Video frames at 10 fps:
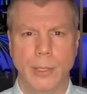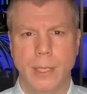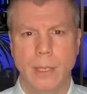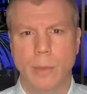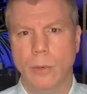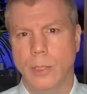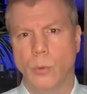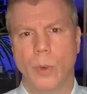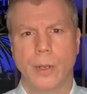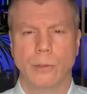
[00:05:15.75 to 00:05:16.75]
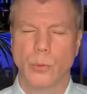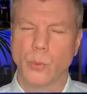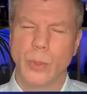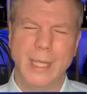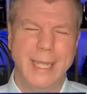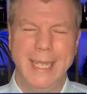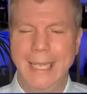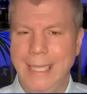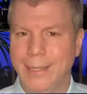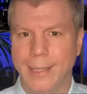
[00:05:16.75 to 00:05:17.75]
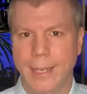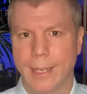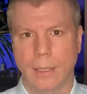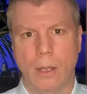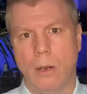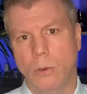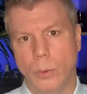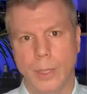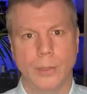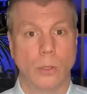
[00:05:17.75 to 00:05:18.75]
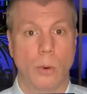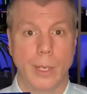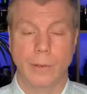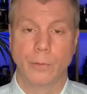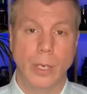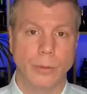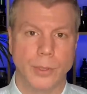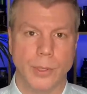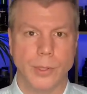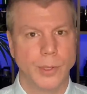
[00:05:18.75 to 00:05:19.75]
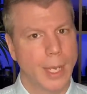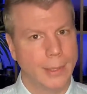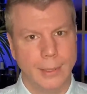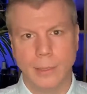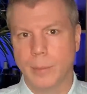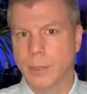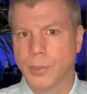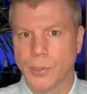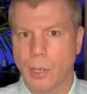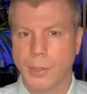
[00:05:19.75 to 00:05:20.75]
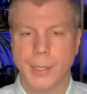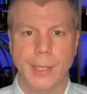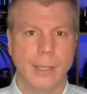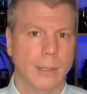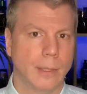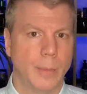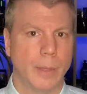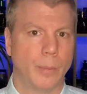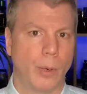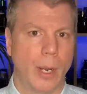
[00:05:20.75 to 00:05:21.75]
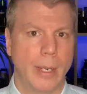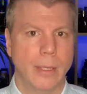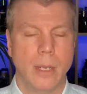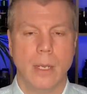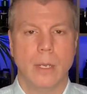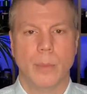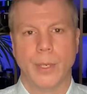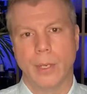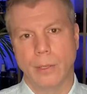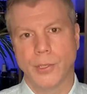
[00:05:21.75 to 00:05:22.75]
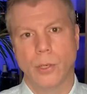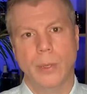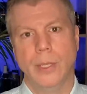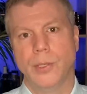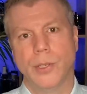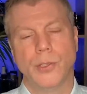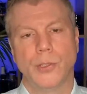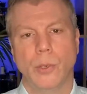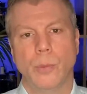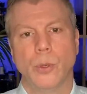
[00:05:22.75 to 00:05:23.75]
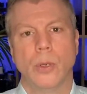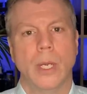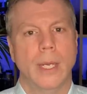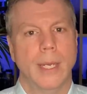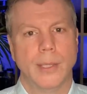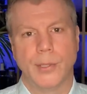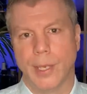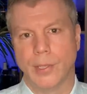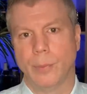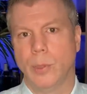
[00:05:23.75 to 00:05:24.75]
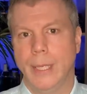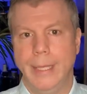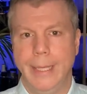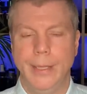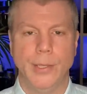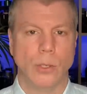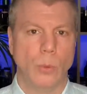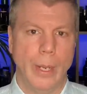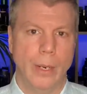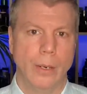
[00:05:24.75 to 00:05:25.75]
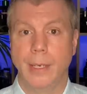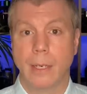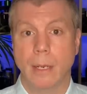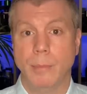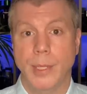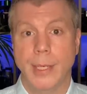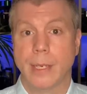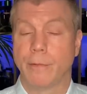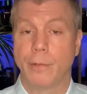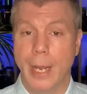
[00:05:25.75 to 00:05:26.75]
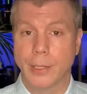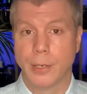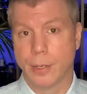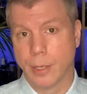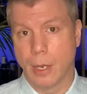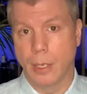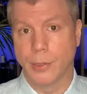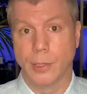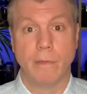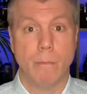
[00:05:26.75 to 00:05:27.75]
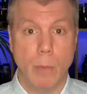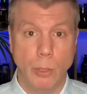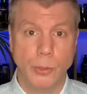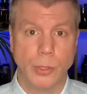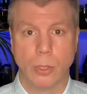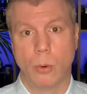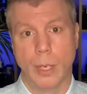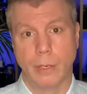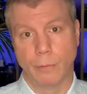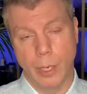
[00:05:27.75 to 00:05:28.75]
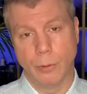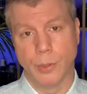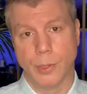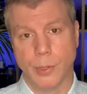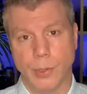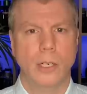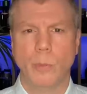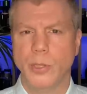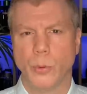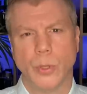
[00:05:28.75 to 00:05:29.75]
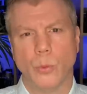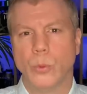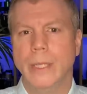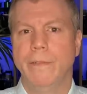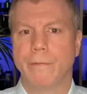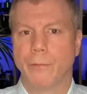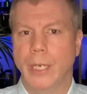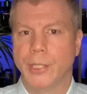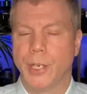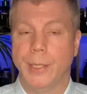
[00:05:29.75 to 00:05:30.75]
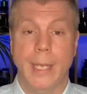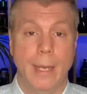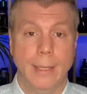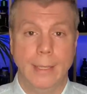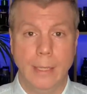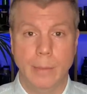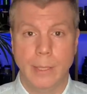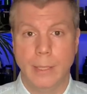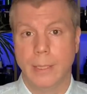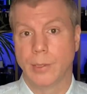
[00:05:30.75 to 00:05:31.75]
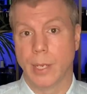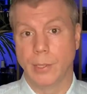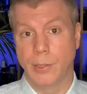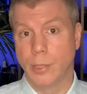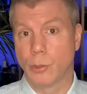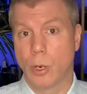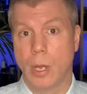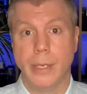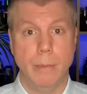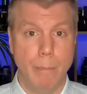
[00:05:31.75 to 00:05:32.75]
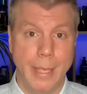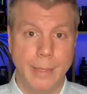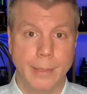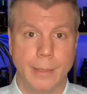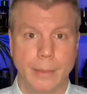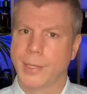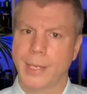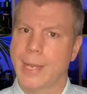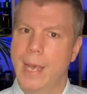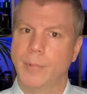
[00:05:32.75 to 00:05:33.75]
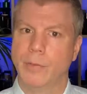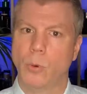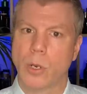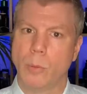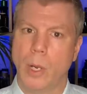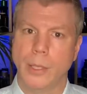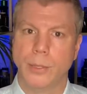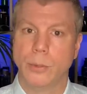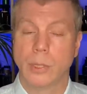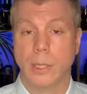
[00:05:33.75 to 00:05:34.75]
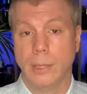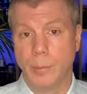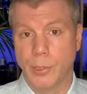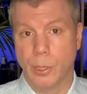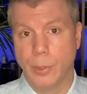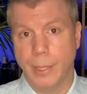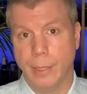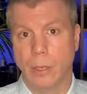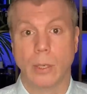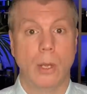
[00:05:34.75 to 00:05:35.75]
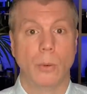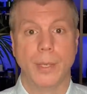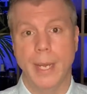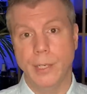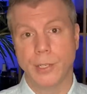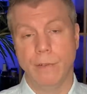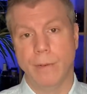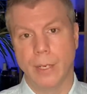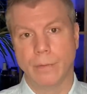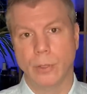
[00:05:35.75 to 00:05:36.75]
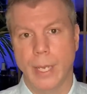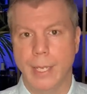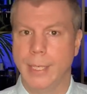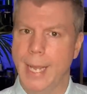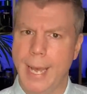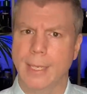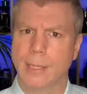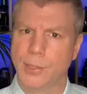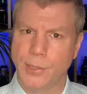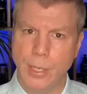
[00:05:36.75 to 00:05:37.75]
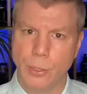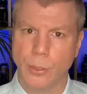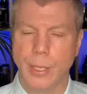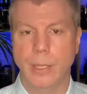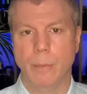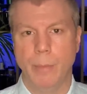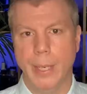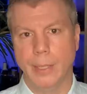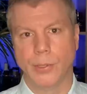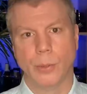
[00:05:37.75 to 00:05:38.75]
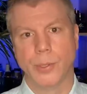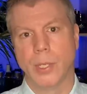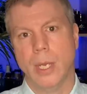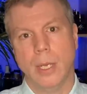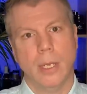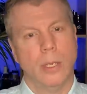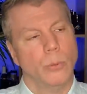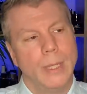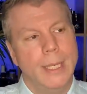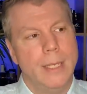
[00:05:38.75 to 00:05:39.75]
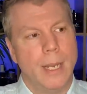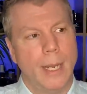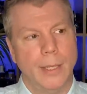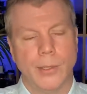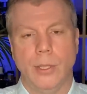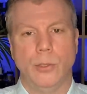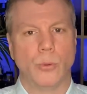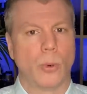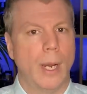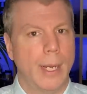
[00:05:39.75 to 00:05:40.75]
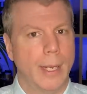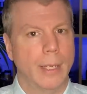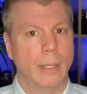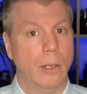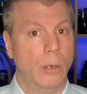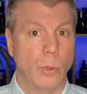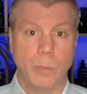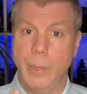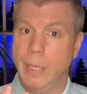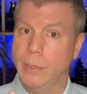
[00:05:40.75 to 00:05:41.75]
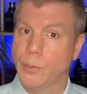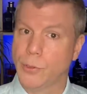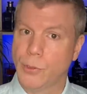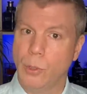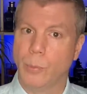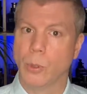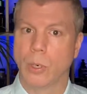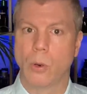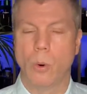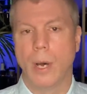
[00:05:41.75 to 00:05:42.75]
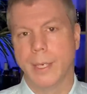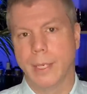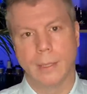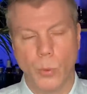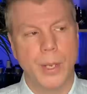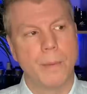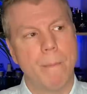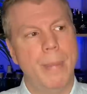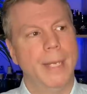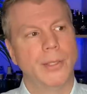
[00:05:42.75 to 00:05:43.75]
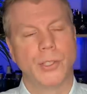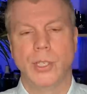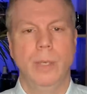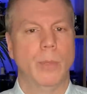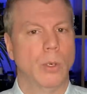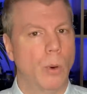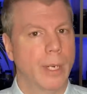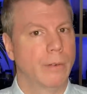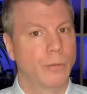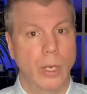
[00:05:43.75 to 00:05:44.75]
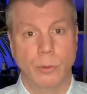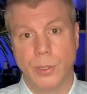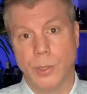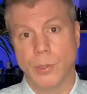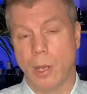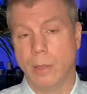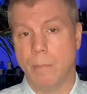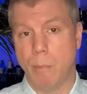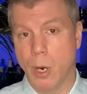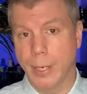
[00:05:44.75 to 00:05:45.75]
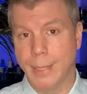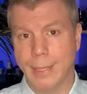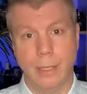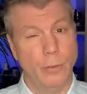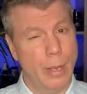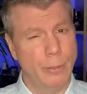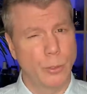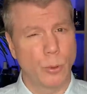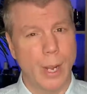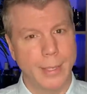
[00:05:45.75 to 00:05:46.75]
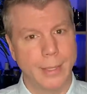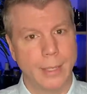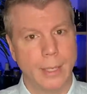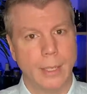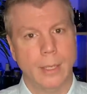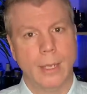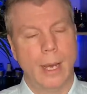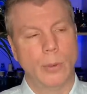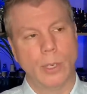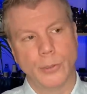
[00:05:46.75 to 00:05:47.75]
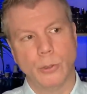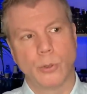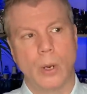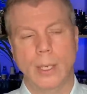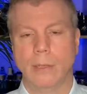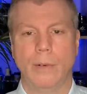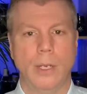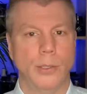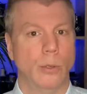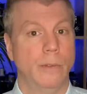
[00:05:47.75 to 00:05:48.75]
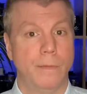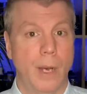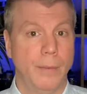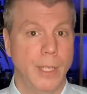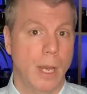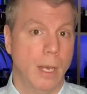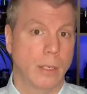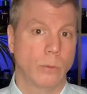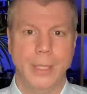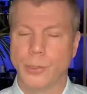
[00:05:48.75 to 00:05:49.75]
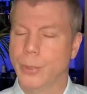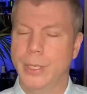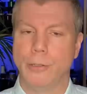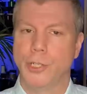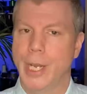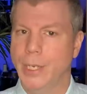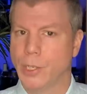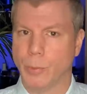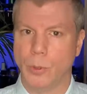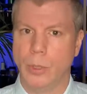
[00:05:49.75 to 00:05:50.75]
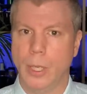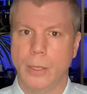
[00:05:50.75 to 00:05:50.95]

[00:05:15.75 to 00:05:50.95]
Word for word: Marettimo is one of those really easy to get along with aquatic fragrances. It's got a little bit of salt in it, a little bit of brine, but it also is just super accessible and easy to wear, and it comes in at a fraction of the cost of most aquatic fragrances. It opens with a really fresh Italian lemon. It's got citron and mint. It's got that captive water molecule calypsone in there, along with Haitian vetiver and an Atlas cedar in the base. So it's really nice and dry, along with being super aquatic. It's one of the best cheap aquatic fragrances on the market, and if you haven't tried it, I would also try Levanzo and Famigliano. These are interchangeable.